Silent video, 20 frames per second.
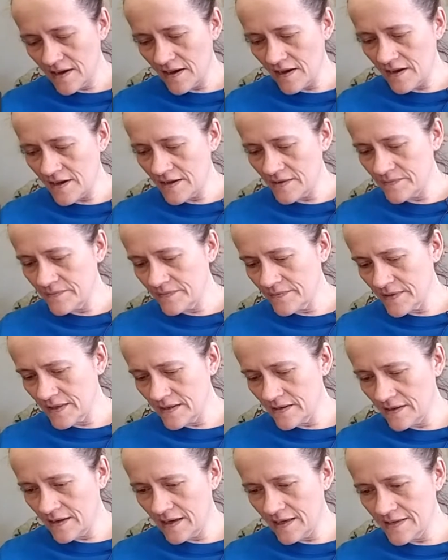Um,
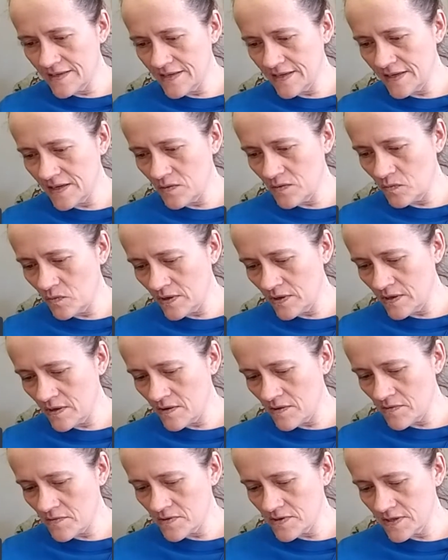I did it one other